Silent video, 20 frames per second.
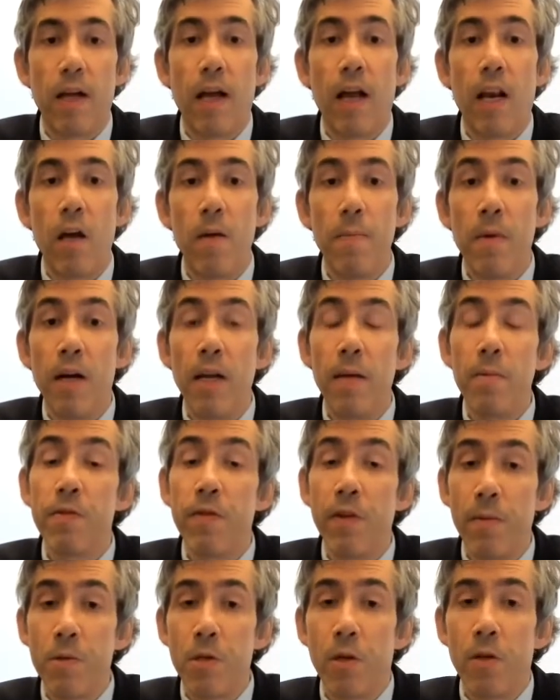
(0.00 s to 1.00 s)
Hello, my name is
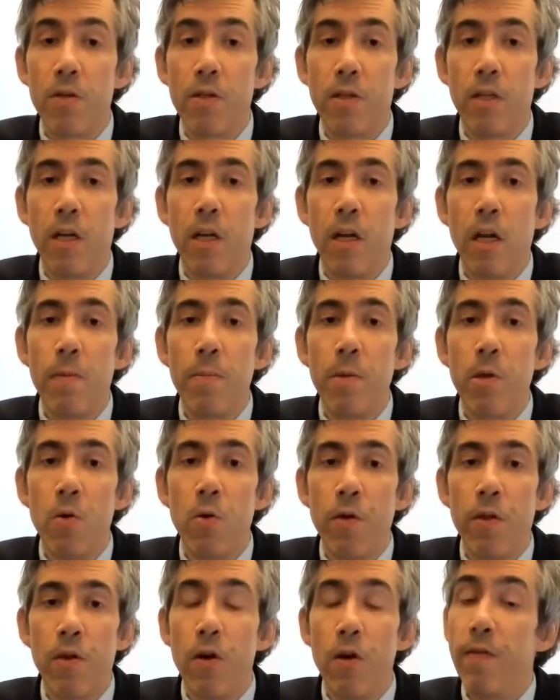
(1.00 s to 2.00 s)
Philip Johnson, and I'm the
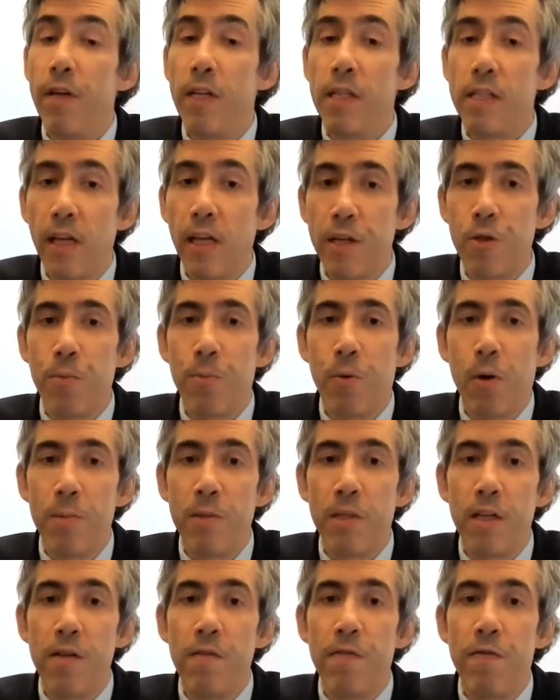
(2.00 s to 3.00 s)
author of Intellectual
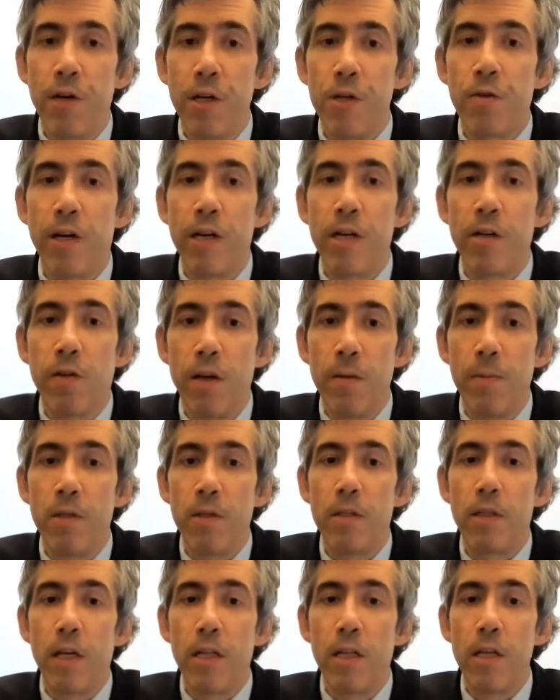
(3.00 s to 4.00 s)
Property, Free Trade
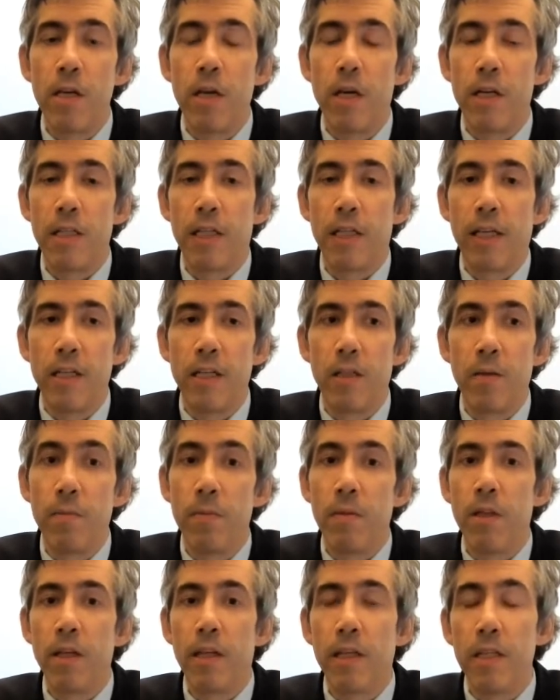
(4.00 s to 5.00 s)
Agreements and the United Kingdom,
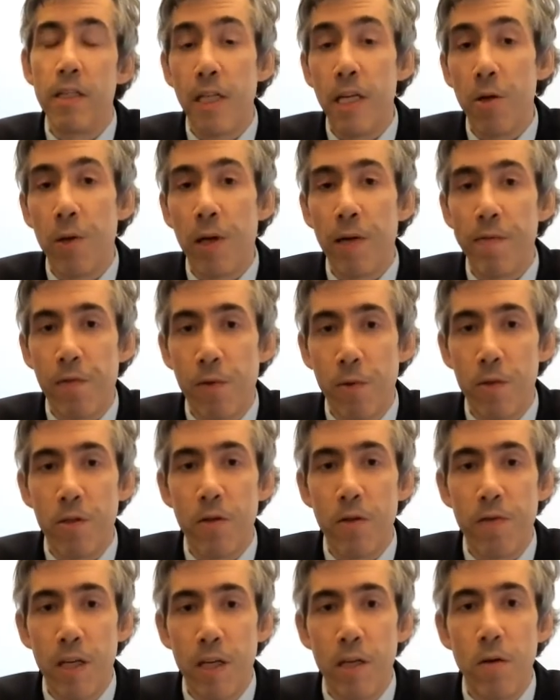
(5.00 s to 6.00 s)
the continuing influence
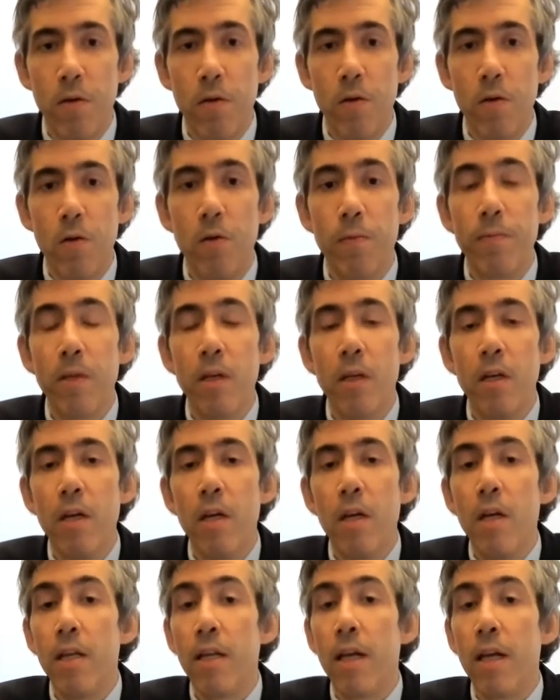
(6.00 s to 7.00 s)
of EU law.
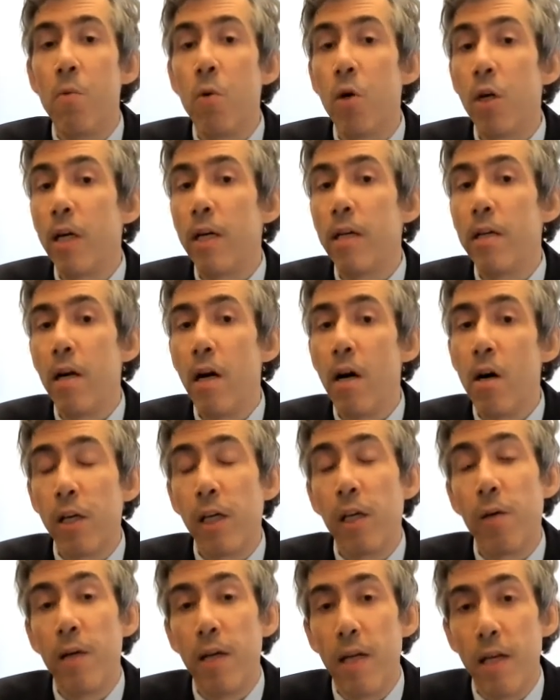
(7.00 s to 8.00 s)
Now, what I
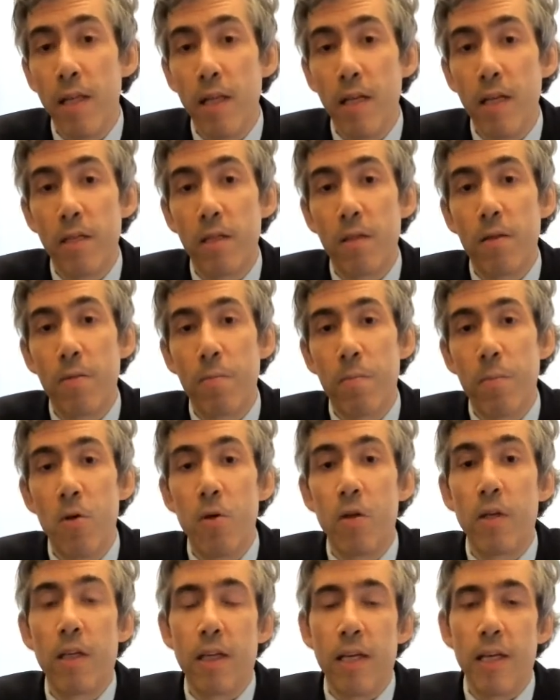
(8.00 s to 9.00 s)
argue in this
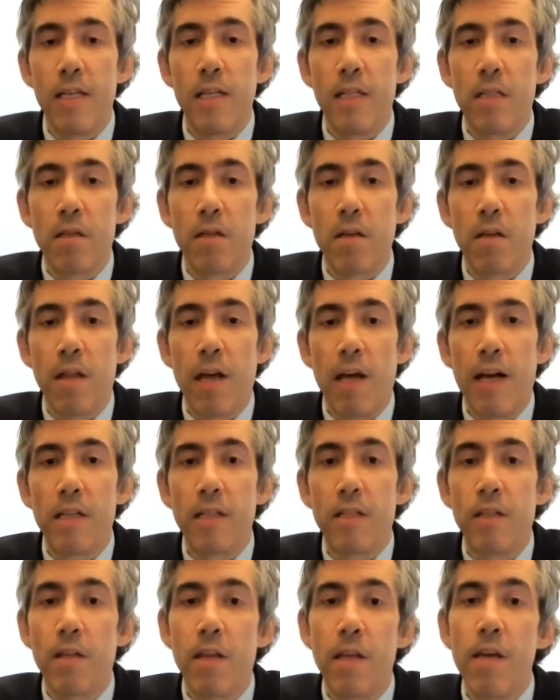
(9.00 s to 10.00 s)
book is that
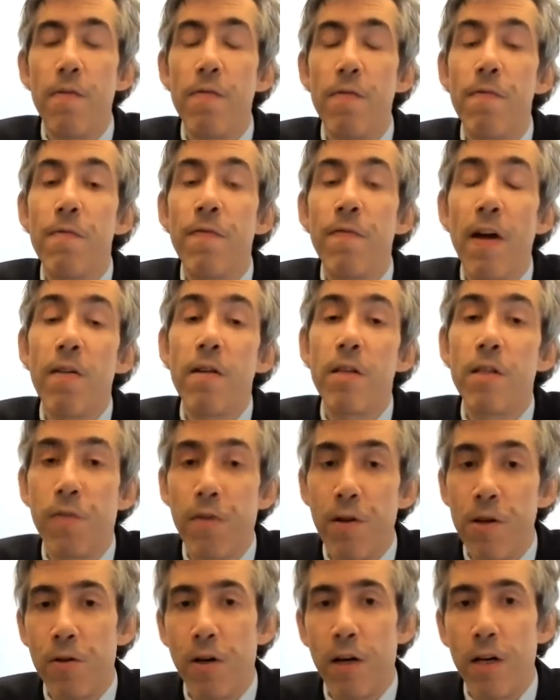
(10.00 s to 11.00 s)
the various
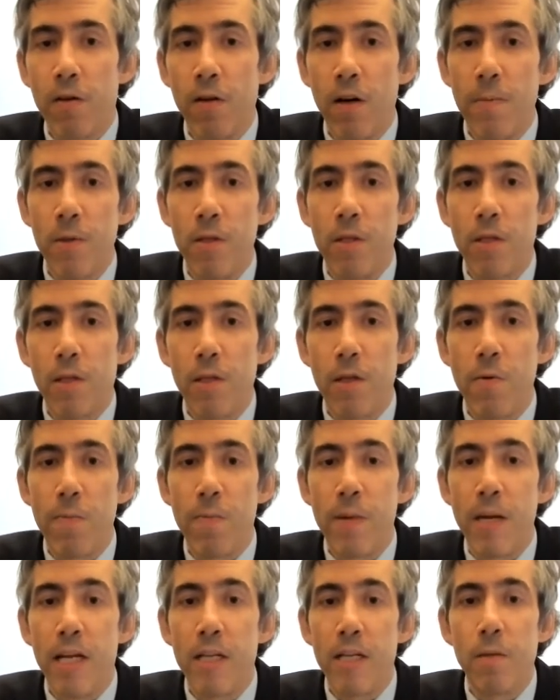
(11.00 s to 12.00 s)
free trade agreements that have
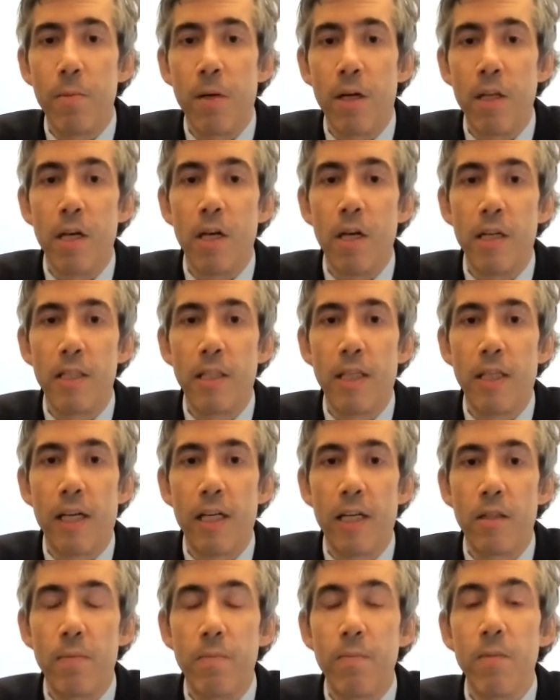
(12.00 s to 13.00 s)
been entered by the United
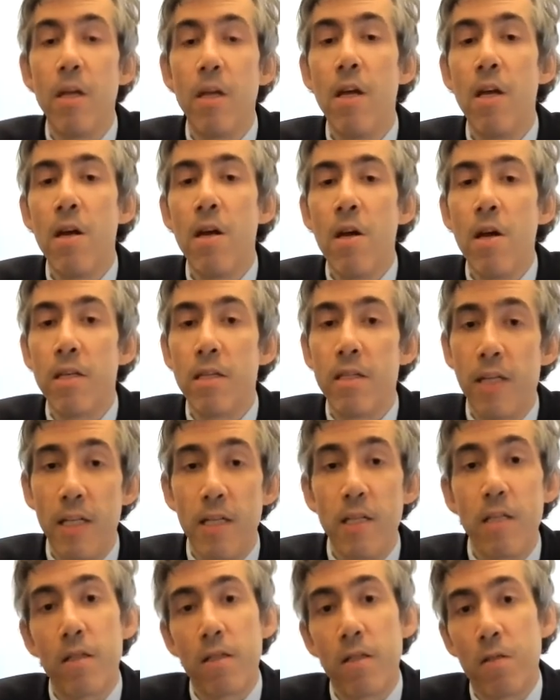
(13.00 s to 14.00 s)
Kingdom
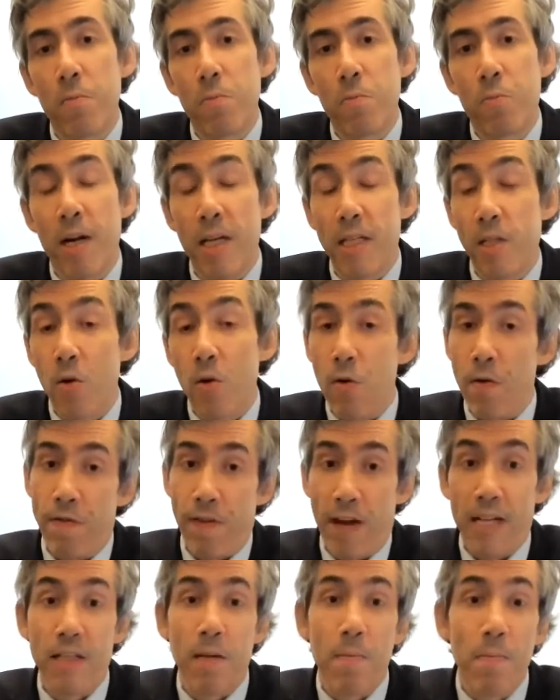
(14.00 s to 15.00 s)
since Brexit, or in
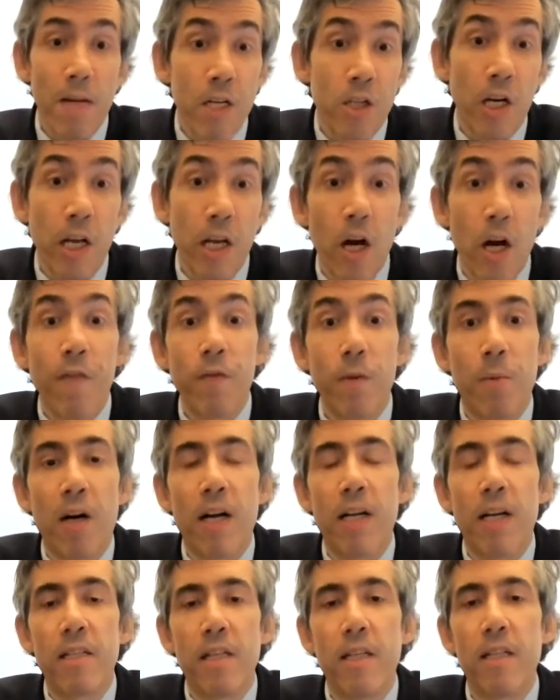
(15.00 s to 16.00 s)
fact, immediately after
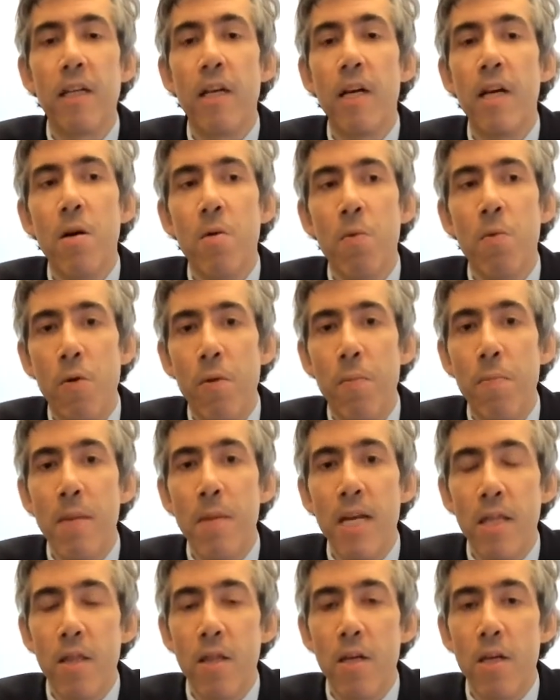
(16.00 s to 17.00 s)
Brexit, will
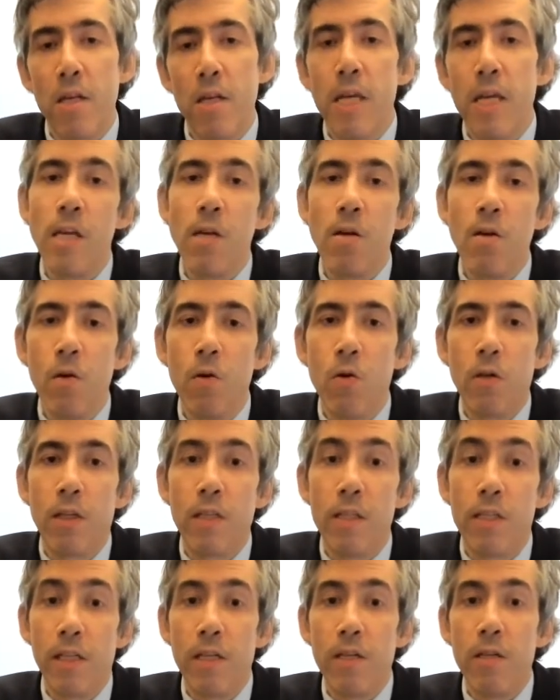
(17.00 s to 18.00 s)
mean that EU law
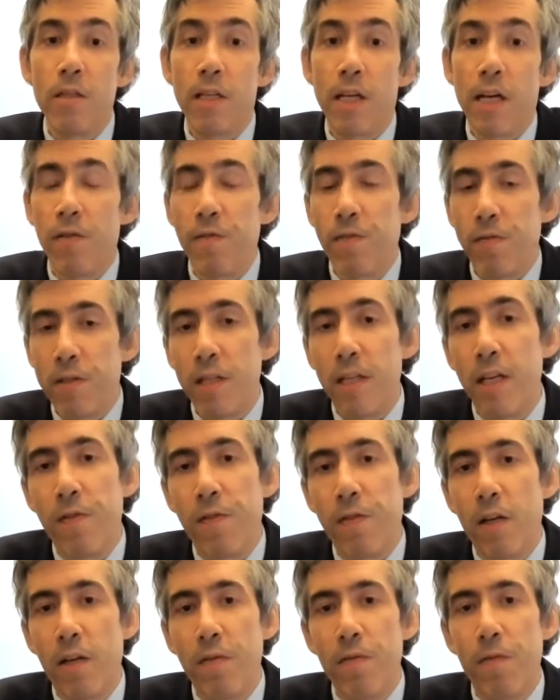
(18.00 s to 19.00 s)
continues to have
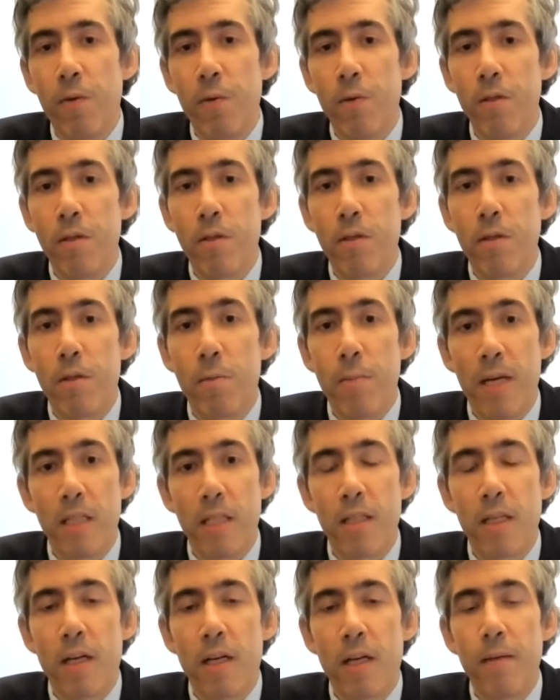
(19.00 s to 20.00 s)
significant influence
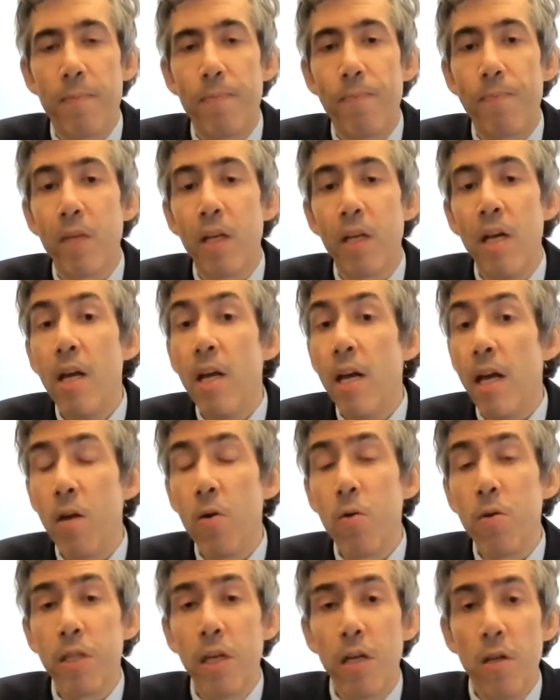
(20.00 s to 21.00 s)
domestically. It
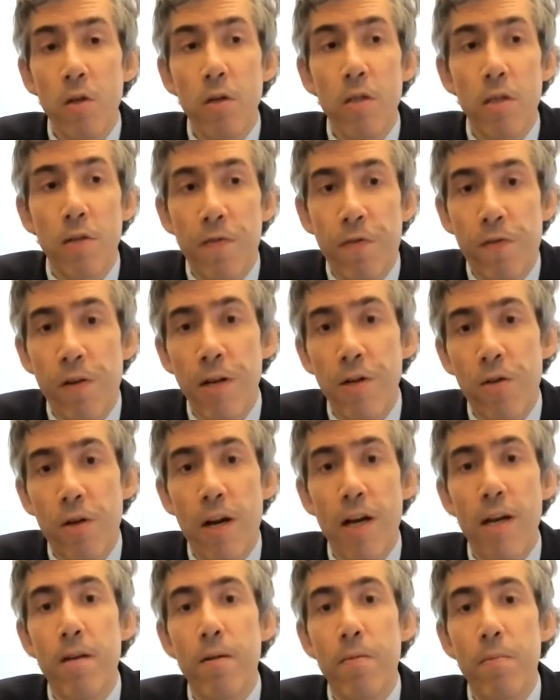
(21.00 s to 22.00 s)
also looks at free
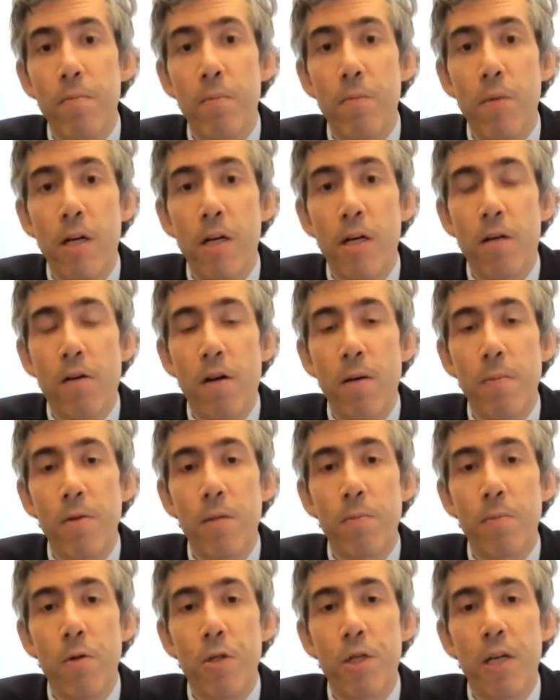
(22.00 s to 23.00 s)
trade
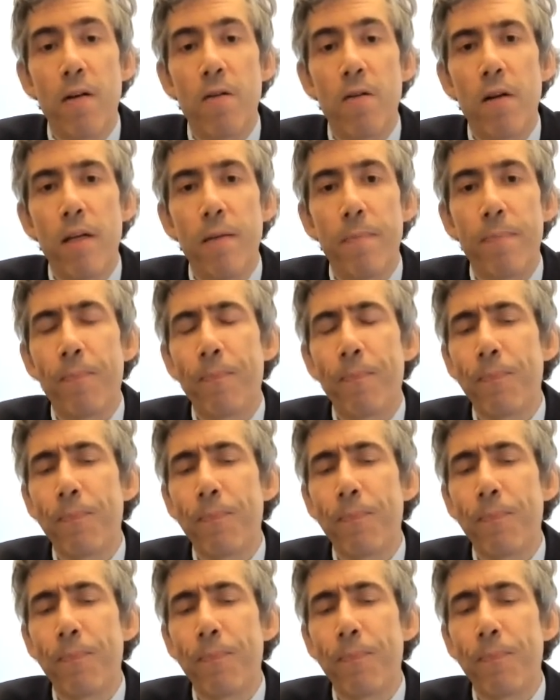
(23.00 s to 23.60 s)
agreements more generally.